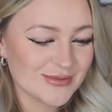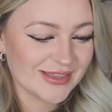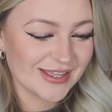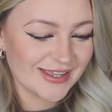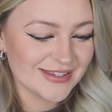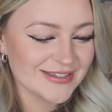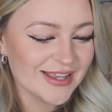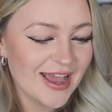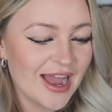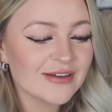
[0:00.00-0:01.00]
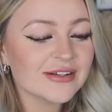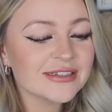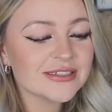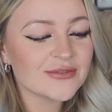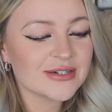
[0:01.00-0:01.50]
with this. I
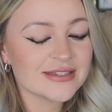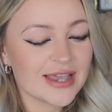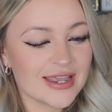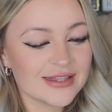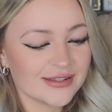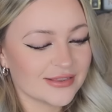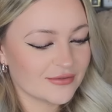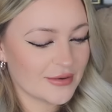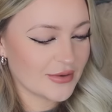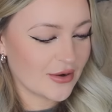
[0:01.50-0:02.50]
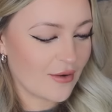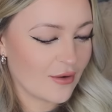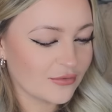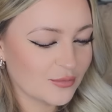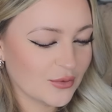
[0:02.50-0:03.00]
really don't want to take like the ribbon
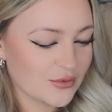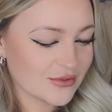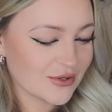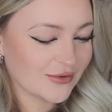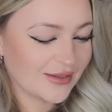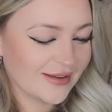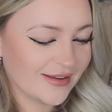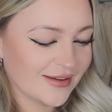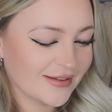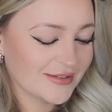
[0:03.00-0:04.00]
off. But also like